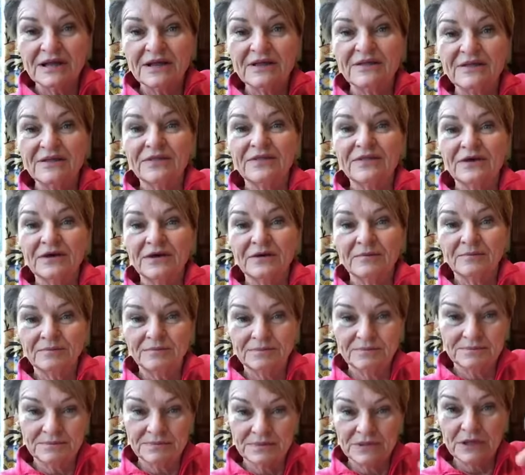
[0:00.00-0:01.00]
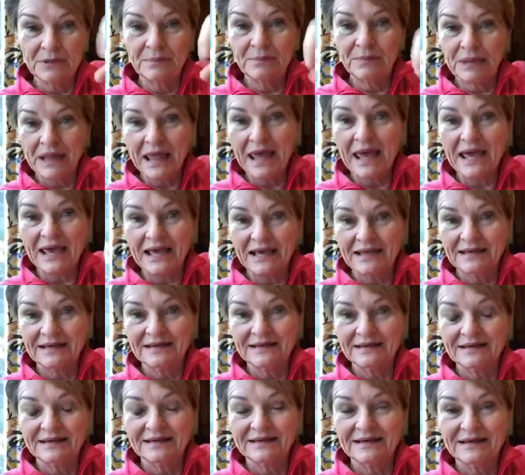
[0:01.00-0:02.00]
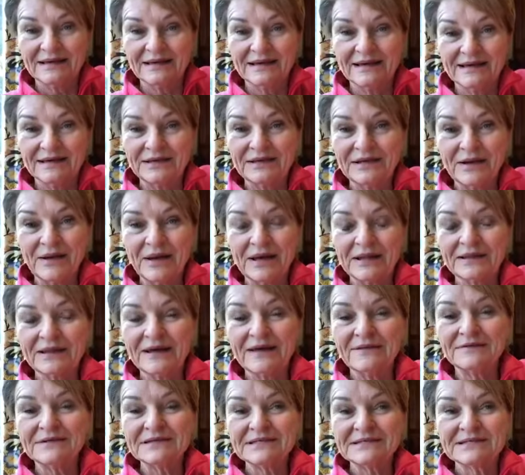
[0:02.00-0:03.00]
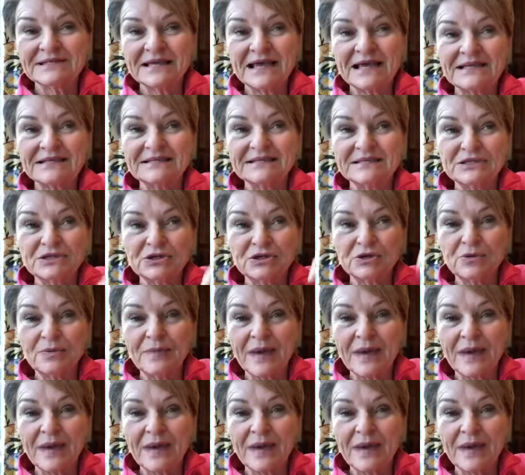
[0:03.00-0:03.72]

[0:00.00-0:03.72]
the the play. You know, I love to say zoom